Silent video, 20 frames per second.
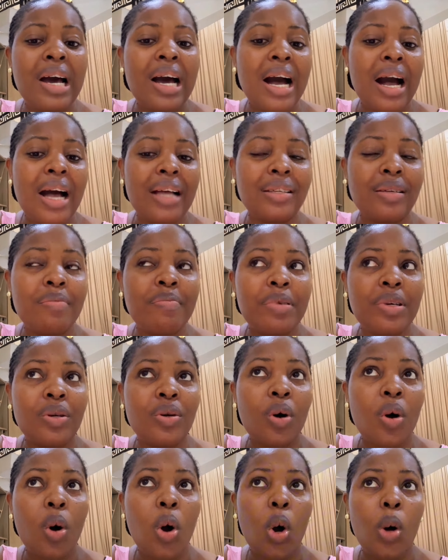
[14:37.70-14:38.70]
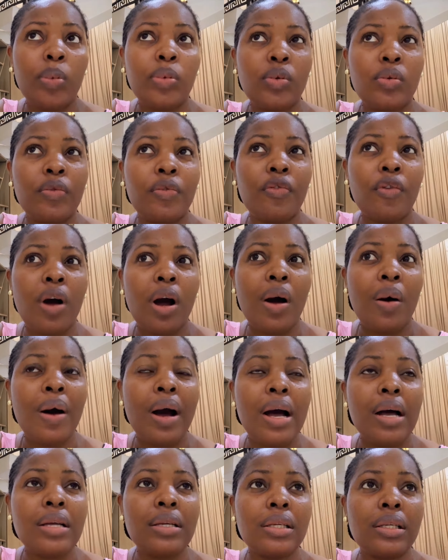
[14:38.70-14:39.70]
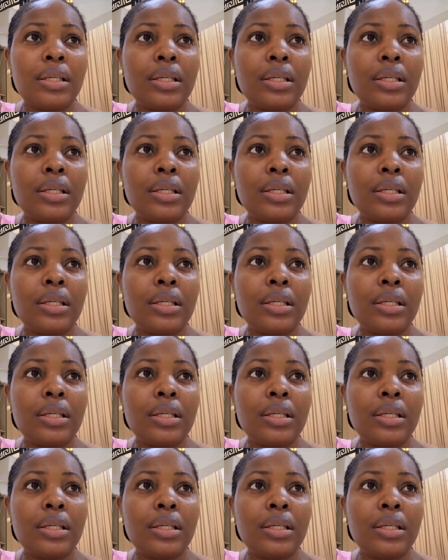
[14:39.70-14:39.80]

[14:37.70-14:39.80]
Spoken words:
up to 4 hours.